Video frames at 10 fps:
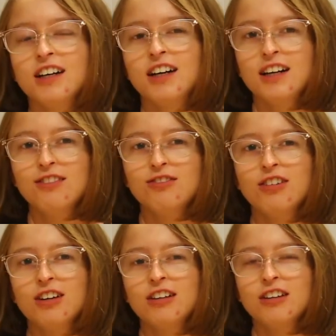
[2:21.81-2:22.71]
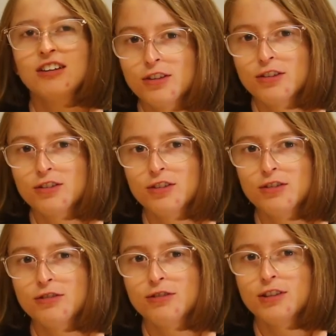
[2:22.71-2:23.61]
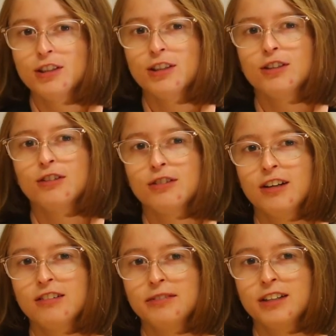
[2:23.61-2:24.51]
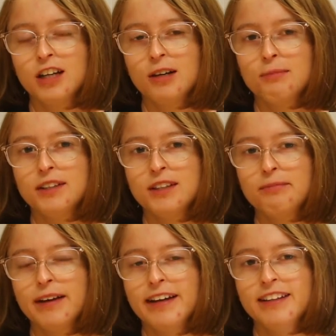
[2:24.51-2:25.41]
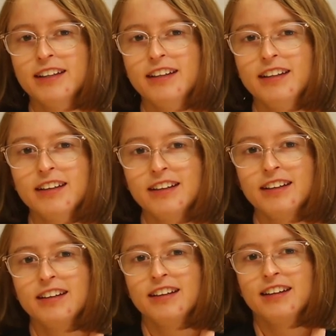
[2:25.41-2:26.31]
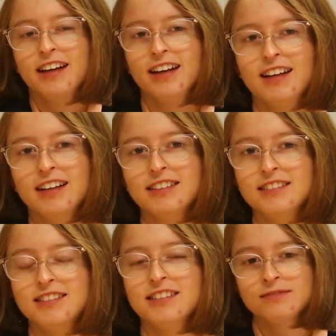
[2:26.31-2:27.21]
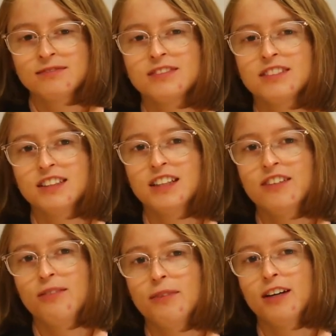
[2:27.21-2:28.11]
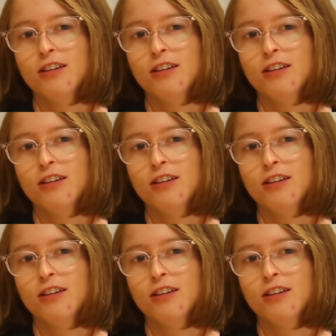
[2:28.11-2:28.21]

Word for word: I want to learn how to become independent and live on my